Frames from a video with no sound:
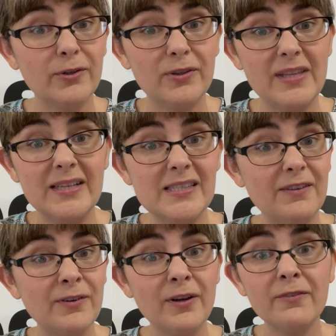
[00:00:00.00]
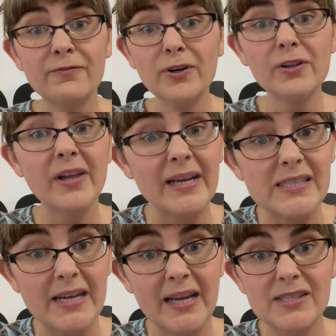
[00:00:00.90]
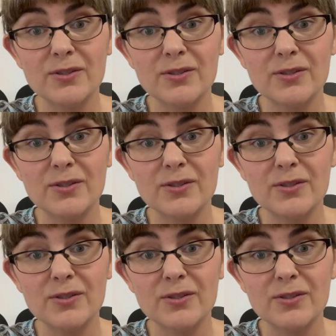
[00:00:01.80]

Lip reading: good things even on fertilized eggs.